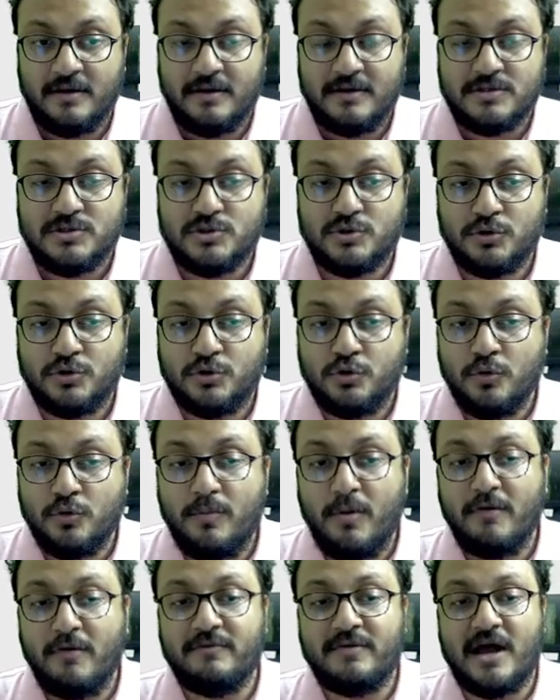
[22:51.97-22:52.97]
So
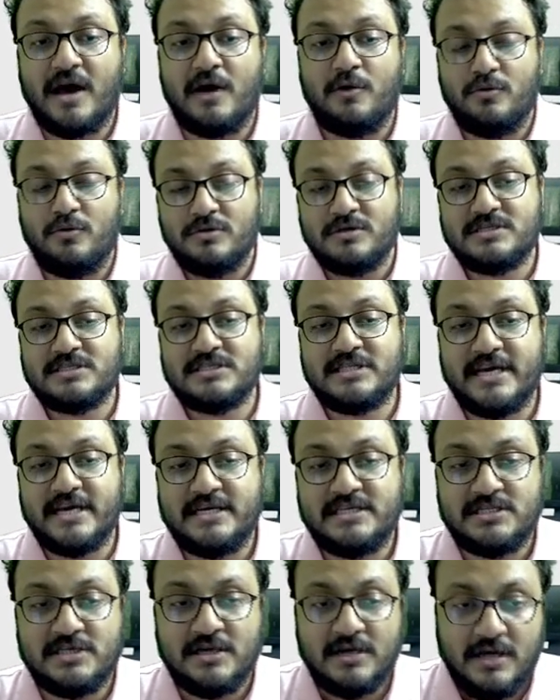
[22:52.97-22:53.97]
Dubov now
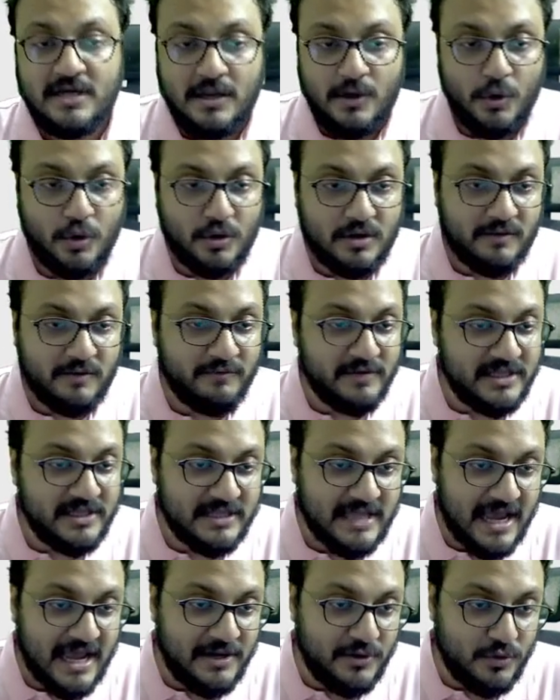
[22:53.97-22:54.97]
says, look, Vidit,
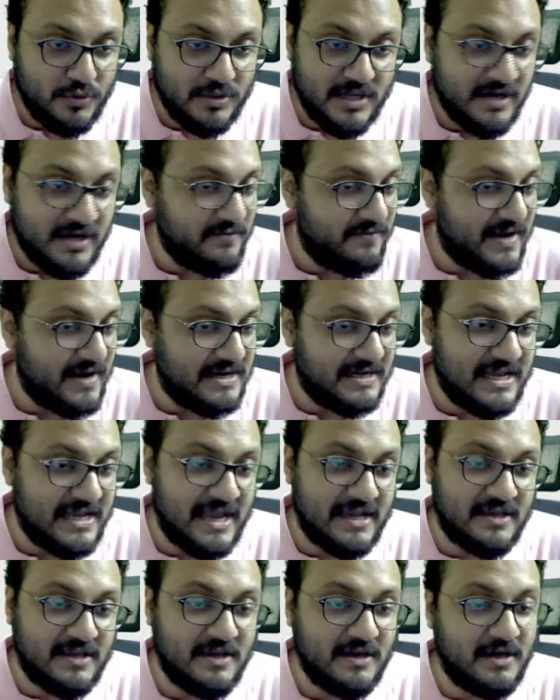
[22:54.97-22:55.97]
I know that if I
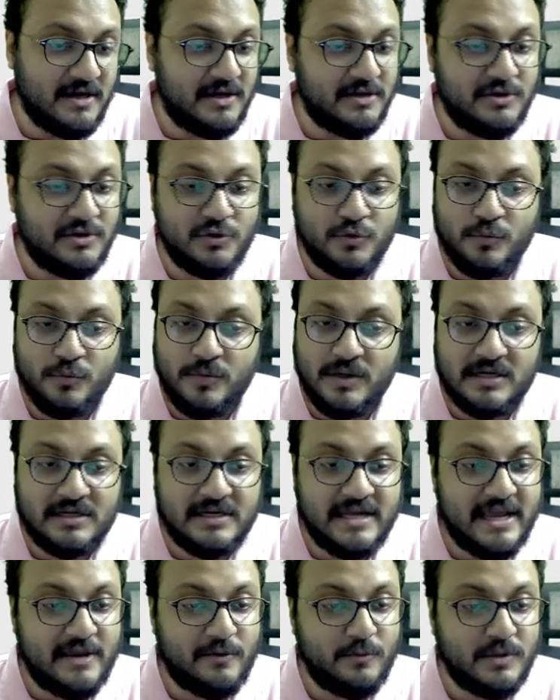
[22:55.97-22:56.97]
take here, you will
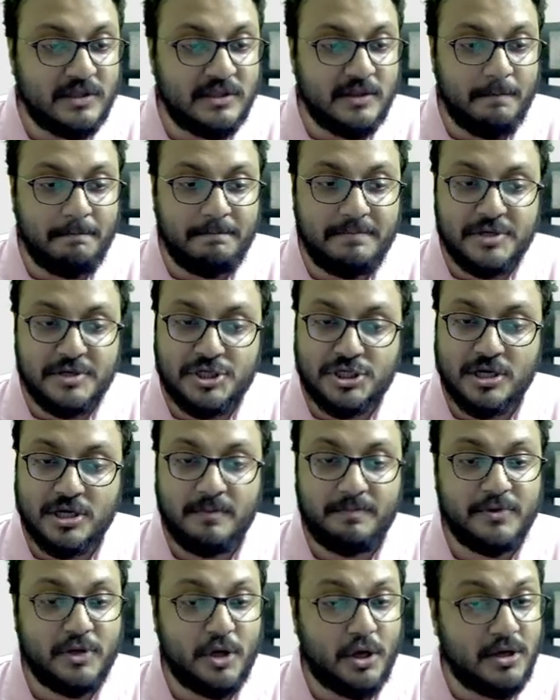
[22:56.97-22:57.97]
take with the bishop.
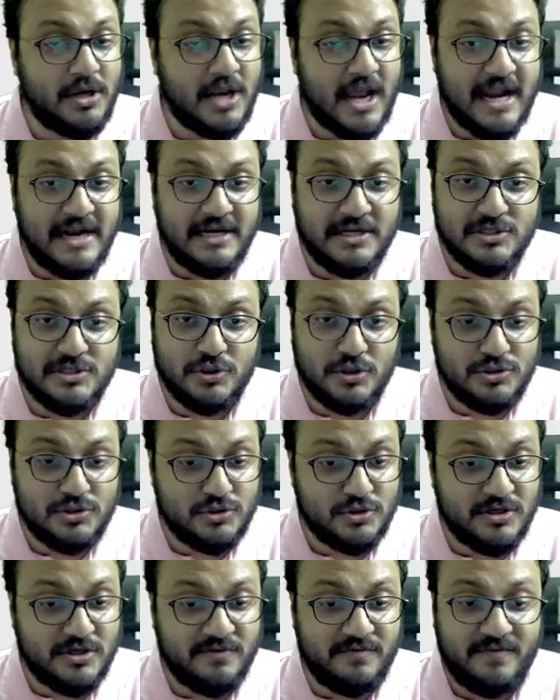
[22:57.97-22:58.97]
Your knight is also
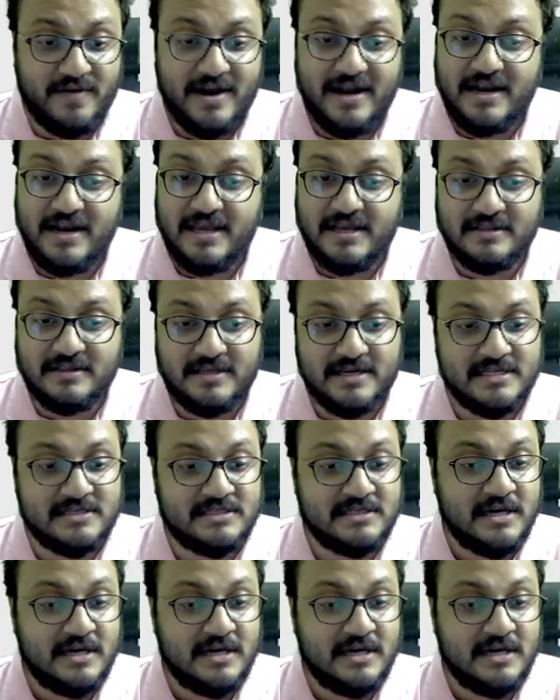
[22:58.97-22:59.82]
defending this.